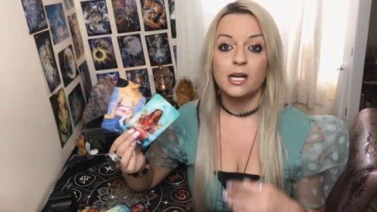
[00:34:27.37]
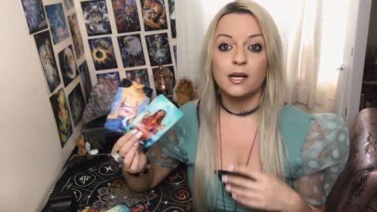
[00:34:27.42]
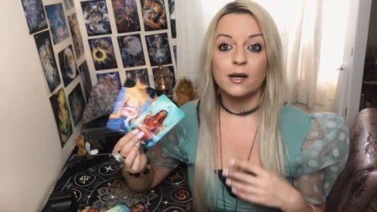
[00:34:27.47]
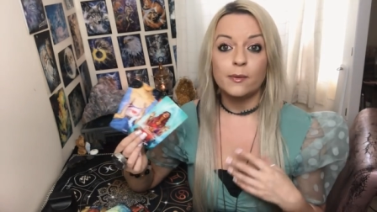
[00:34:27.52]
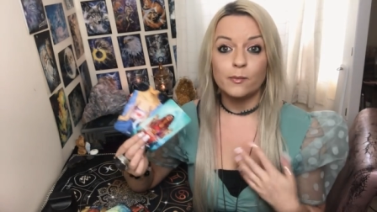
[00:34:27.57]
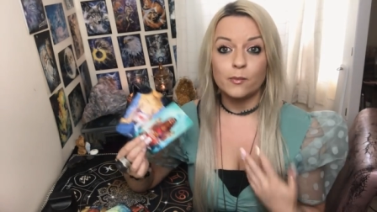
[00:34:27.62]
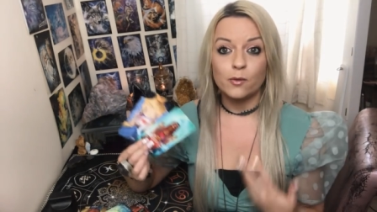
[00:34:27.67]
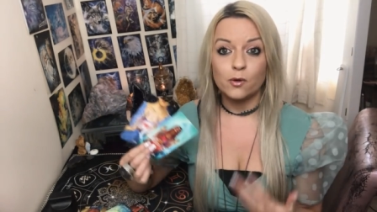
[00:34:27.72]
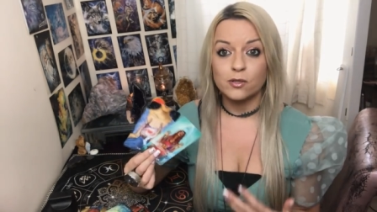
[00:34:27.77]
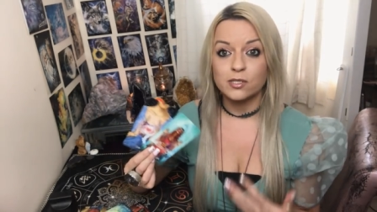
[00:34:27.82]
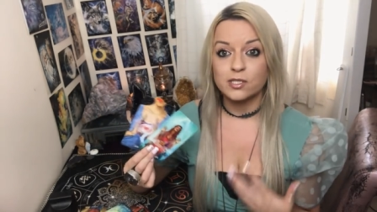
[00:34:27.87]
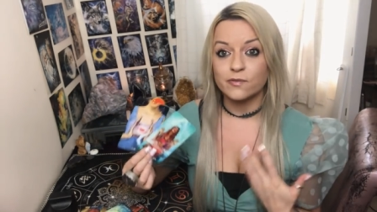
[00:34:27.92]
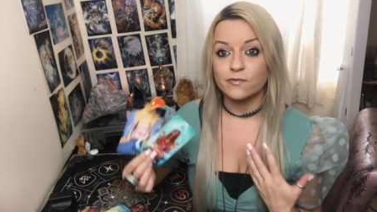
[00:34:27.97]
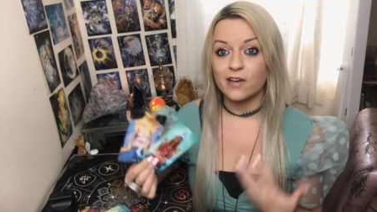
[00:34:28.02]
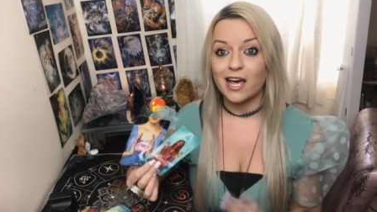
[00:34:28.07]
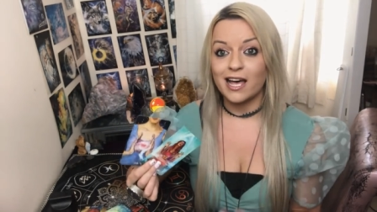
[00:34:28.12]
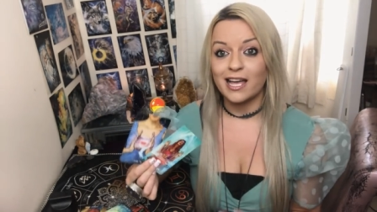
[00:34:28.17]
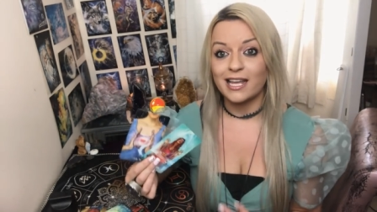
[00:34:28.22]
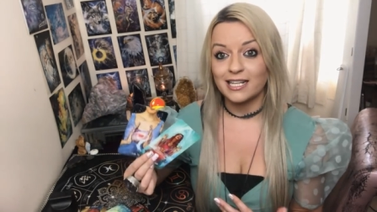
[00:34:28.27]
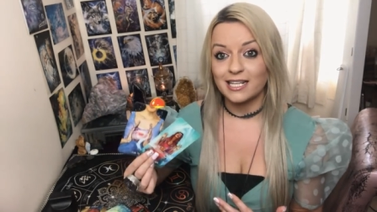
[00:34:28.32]
a more
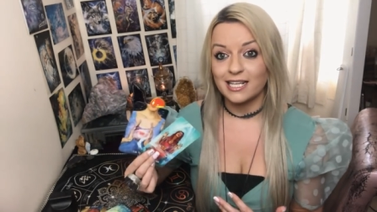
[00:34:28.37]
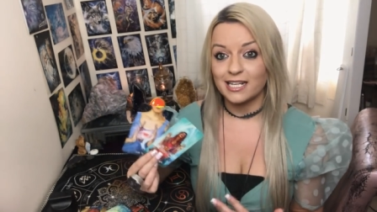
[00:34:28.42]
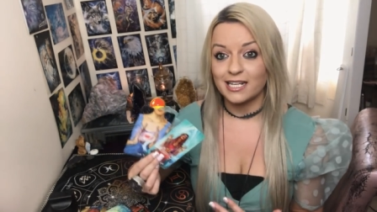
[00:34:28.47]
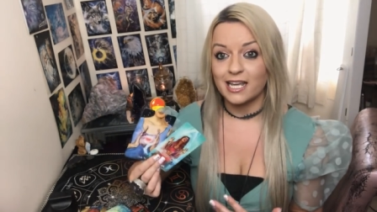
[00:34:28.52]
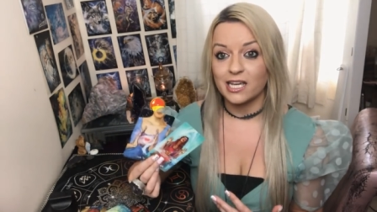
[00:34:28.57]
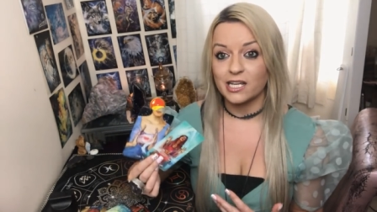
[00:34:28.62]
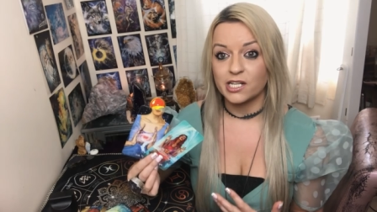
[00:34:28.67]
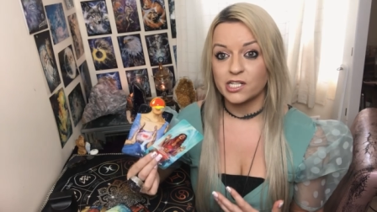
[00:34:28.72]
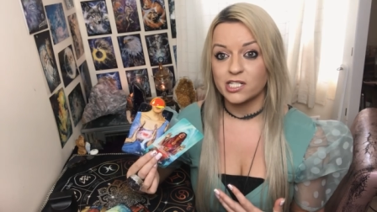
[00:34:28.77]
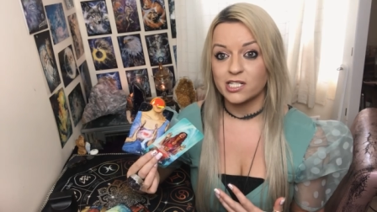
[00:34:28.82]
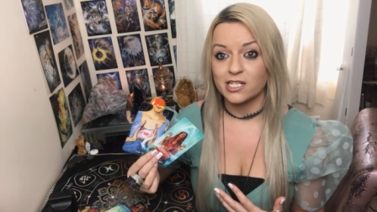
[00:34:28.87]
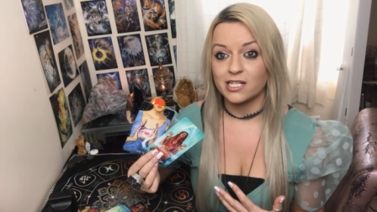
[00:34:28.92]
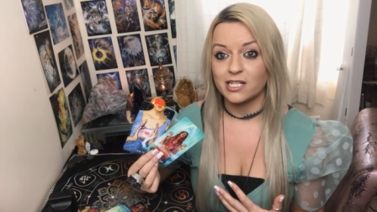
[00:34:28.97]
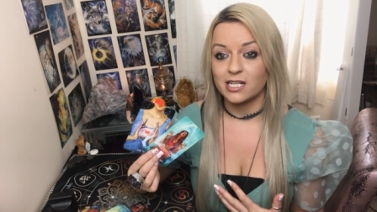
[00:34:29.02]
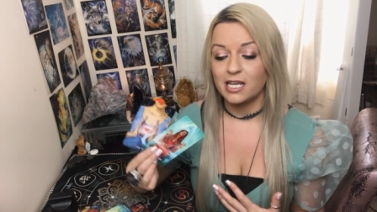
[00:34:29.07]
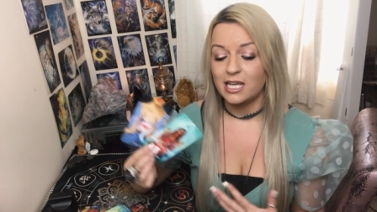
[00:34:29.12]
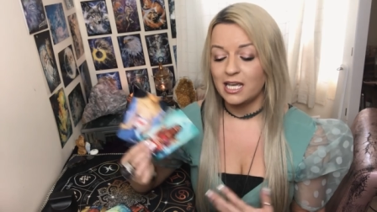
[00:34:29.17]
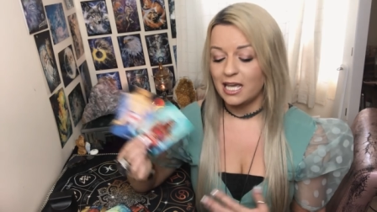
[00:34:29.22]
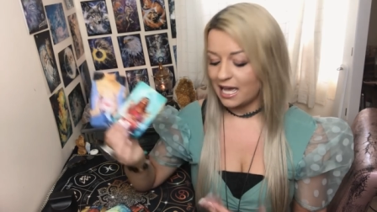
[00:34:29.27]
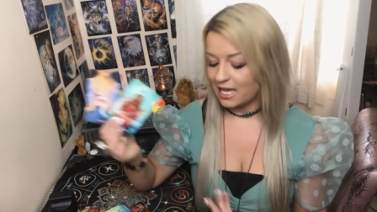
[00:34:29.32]
divine connection
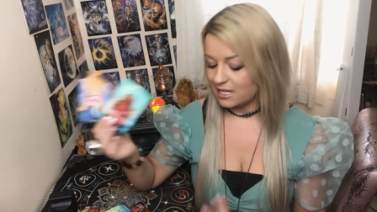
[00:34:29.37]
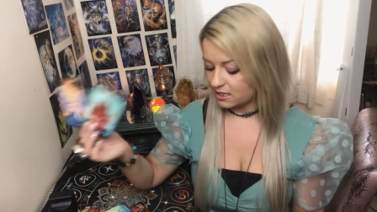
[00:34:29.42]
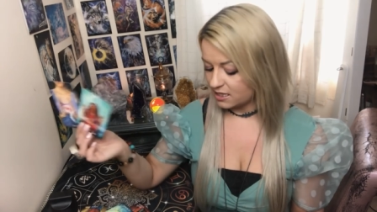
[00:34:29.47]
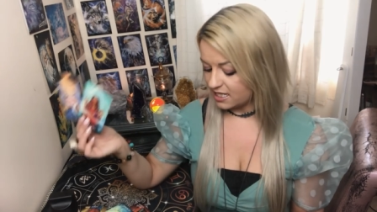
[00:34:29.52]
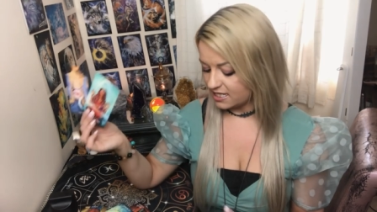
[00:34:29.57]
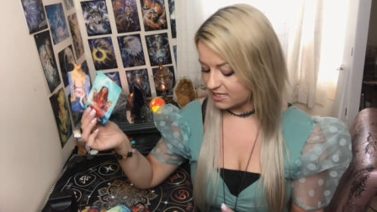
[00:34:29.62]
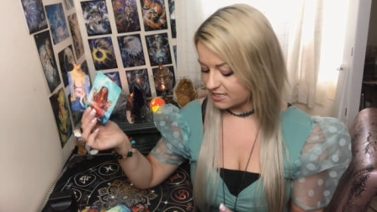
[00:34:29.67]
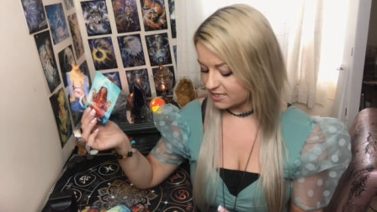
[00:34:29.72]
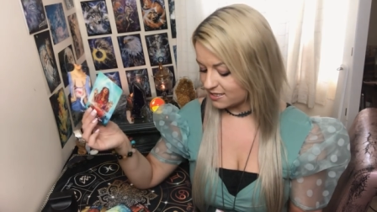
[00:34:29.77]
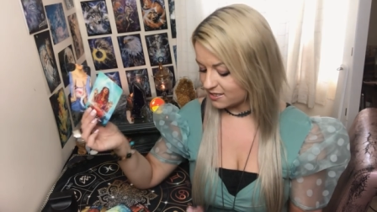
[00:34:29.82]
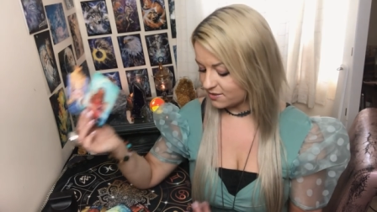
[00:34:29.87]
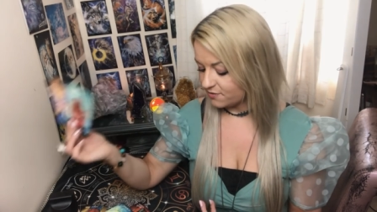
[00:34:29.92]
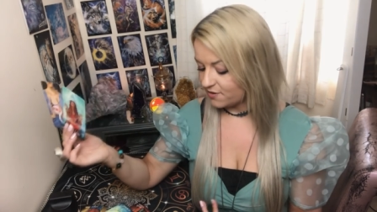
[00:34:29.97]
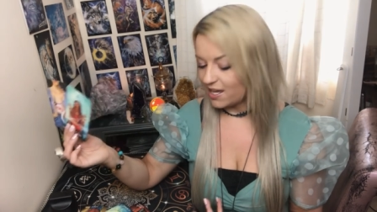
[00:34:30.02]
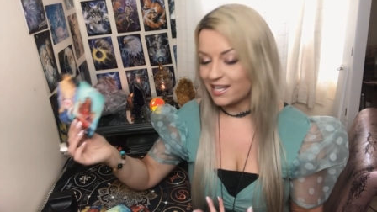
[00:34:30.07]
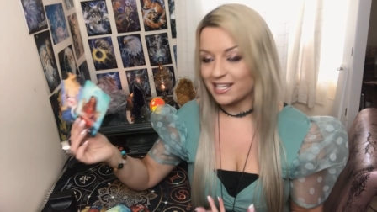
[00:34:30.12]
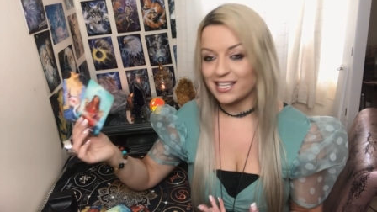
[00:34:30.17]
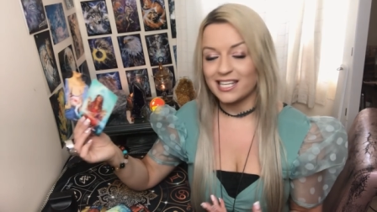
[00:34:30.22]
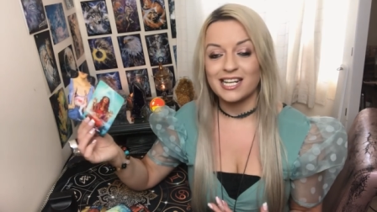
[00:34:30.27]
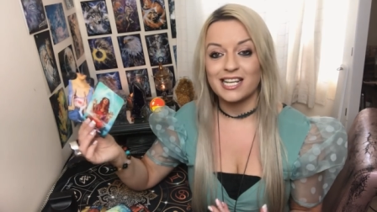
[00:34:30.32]
and these
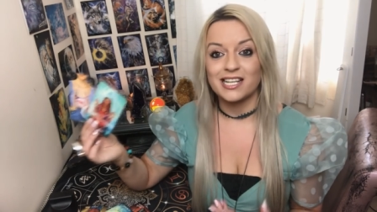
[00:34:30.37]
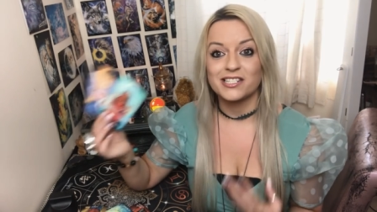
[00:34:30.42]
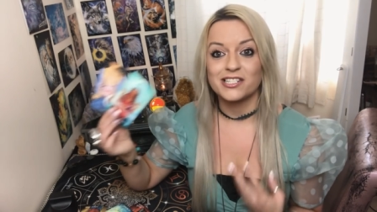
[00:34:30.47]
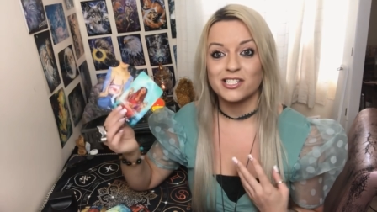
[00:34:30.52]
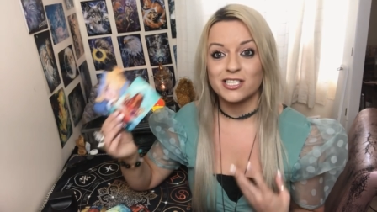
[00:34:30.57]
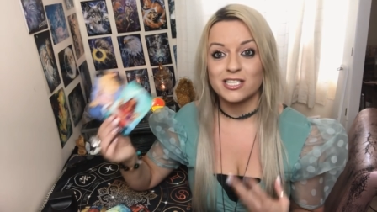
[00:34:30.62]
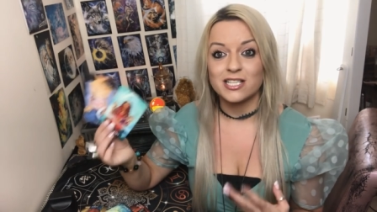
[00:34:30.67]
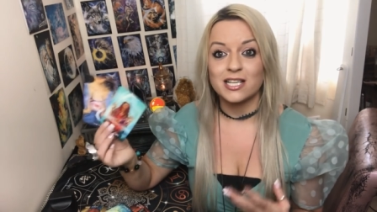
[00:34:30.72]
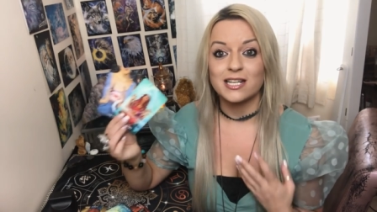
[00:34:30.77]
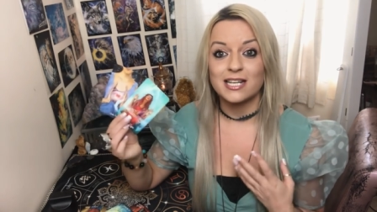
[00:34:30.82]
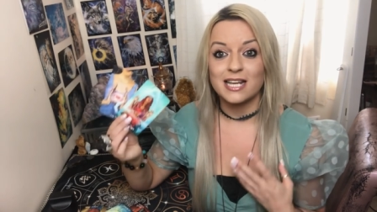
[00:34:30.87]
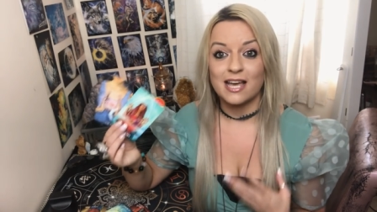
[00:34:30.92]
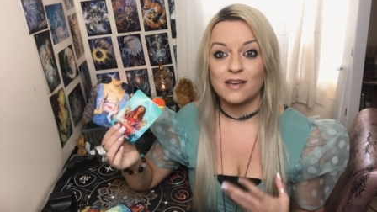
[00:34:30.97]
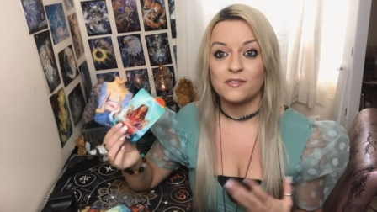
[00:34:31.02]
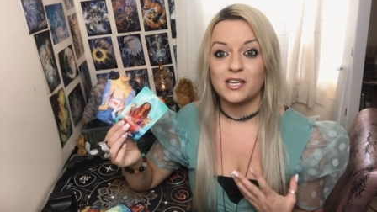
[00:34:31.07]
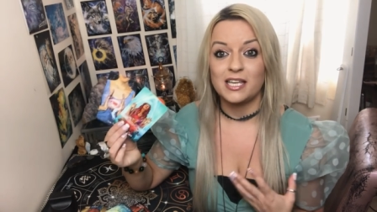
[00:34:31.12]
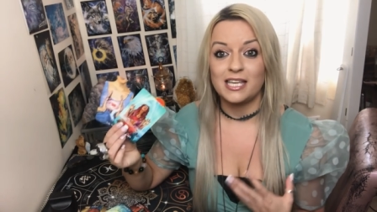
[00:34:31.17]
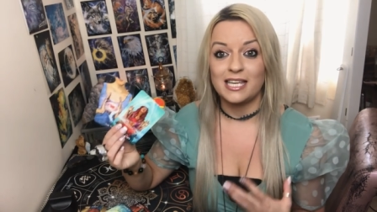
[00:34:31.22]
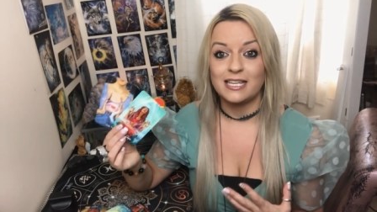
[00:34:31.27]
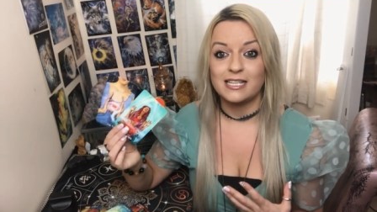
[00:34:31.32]
divine connections are
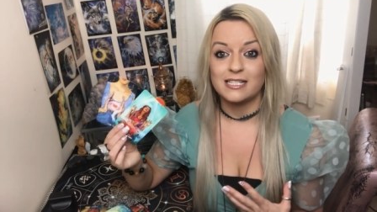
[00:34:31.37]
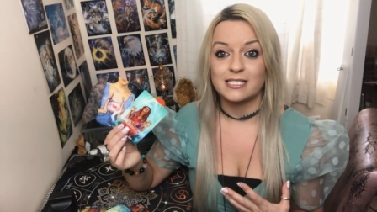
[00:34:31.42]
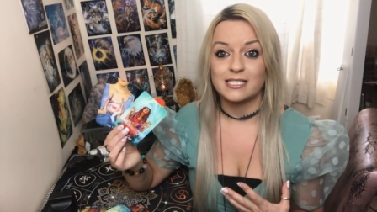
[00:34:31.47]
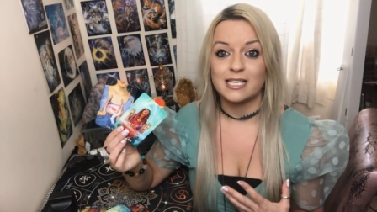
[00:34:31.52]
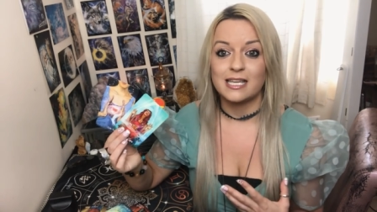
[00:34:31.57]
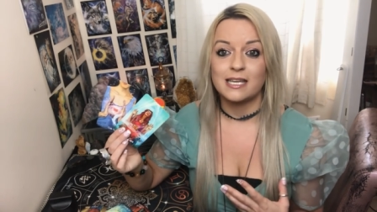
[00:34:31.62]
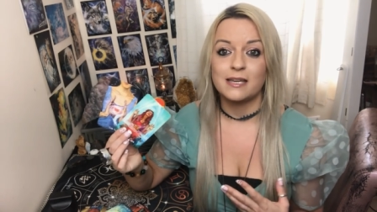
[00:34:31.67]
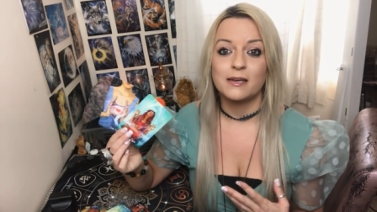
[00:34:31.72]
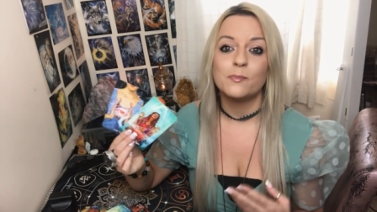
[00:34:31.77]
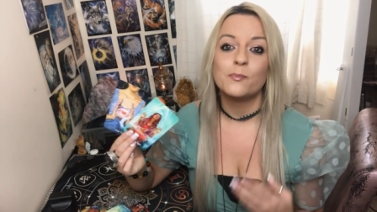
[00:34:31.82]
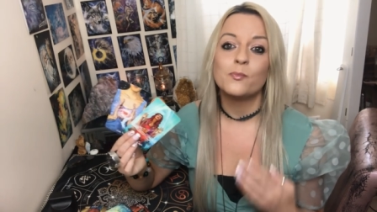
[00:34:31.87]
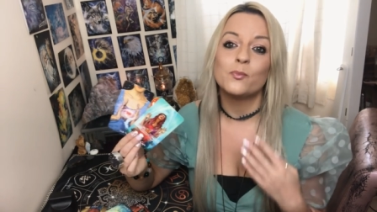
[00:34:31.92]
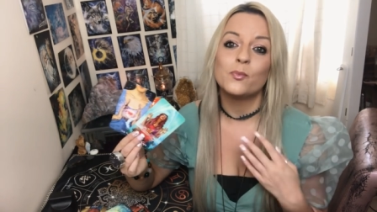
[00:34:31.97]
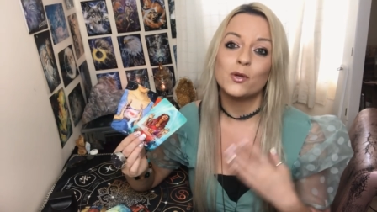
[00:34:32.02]
never easy